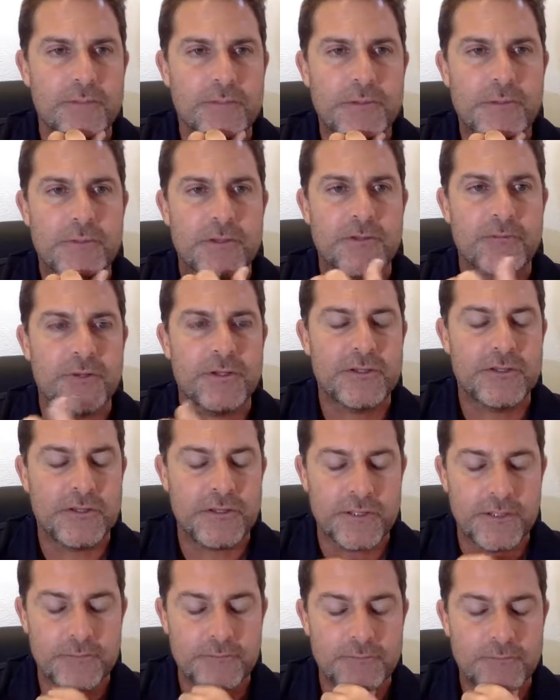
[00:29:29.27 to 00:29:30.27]
people
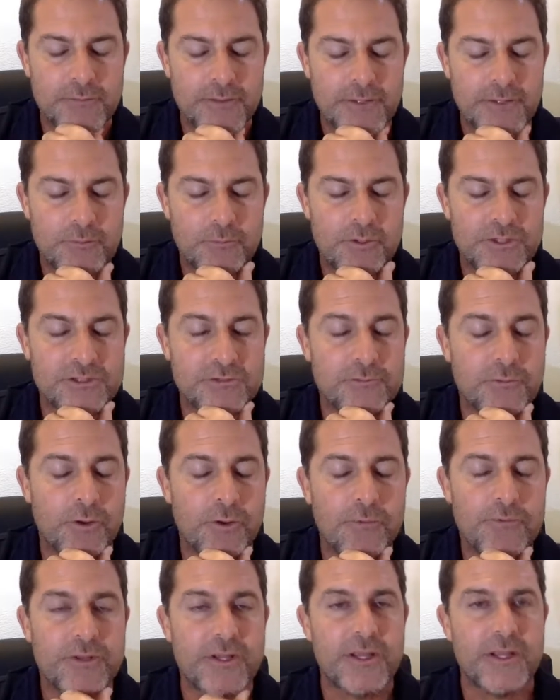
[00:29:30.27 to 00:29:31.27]
that was
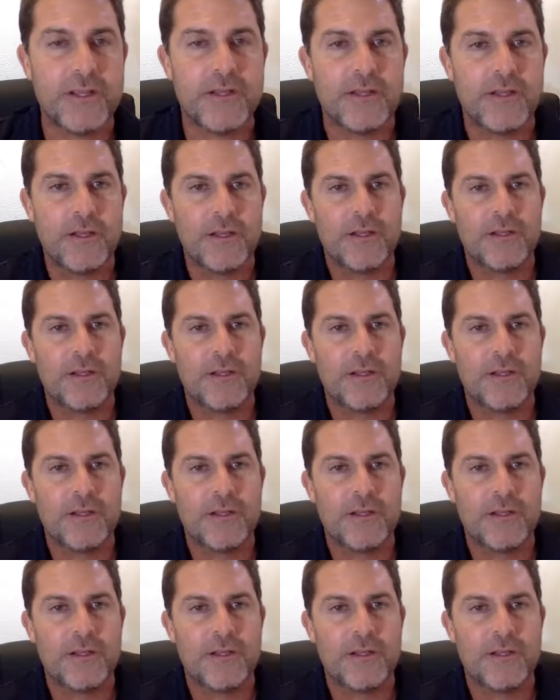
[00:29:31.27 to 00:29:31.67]
involved there.